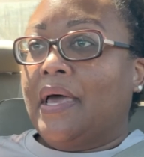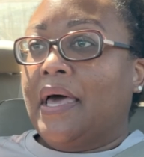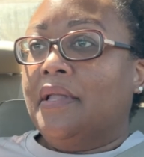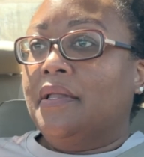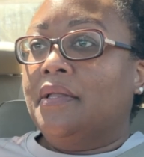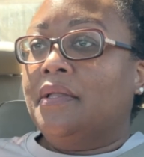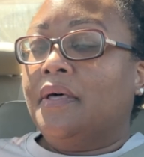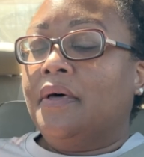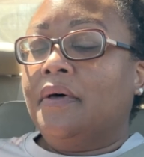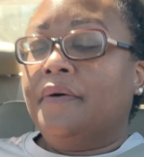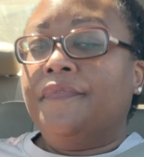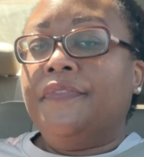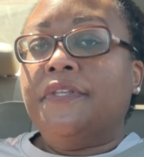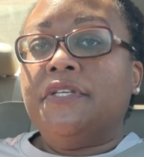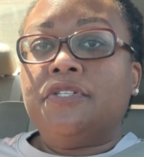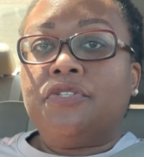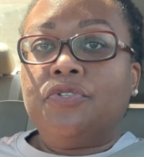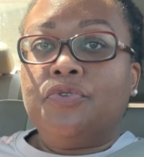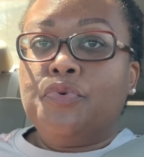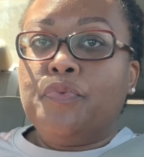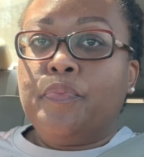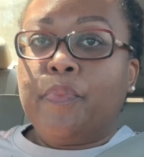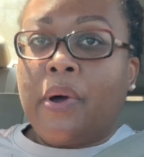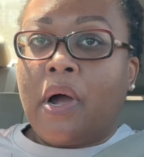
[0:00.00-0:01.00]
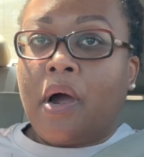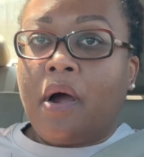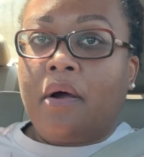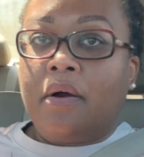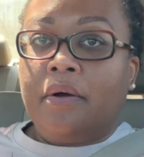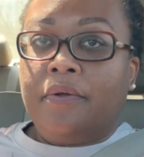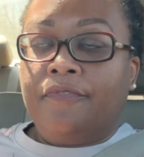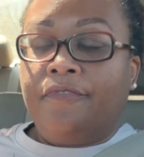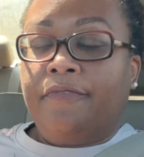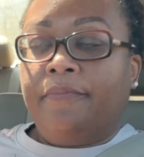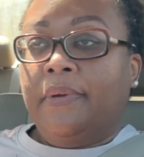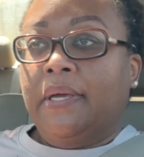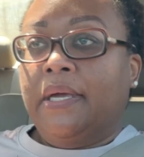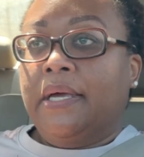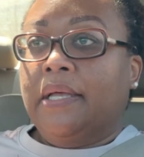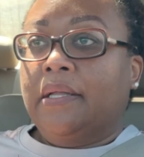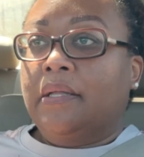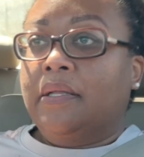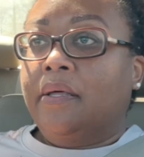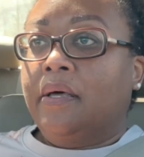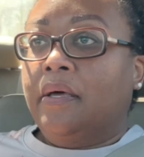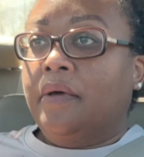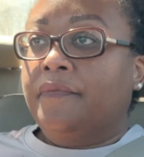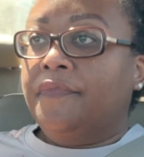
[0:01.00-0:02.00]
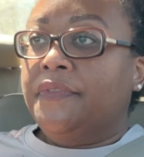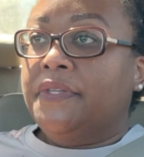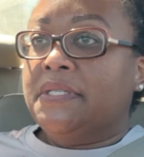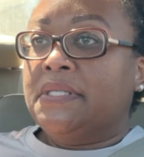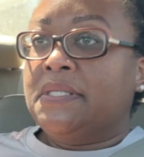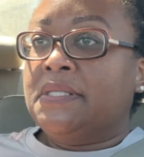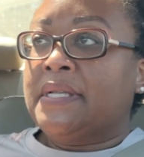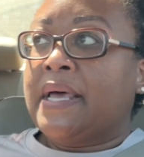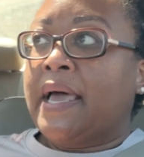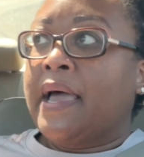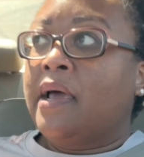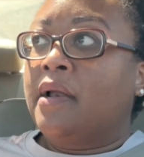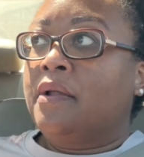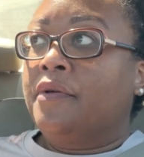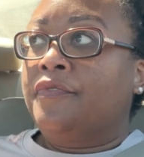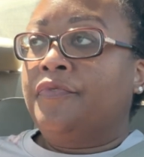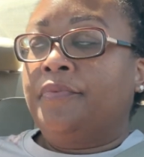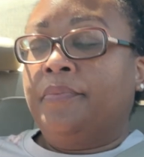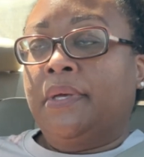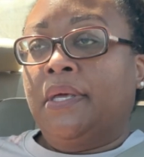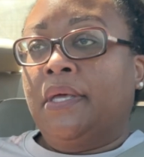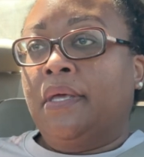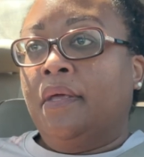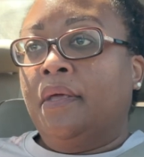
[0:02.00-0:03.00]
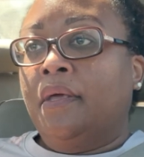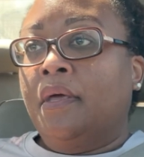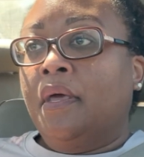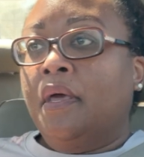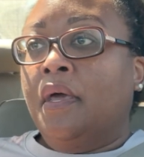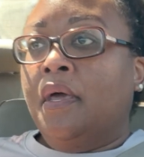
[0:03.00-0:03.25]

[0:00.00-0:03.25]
I love this new part of me. I love this side of me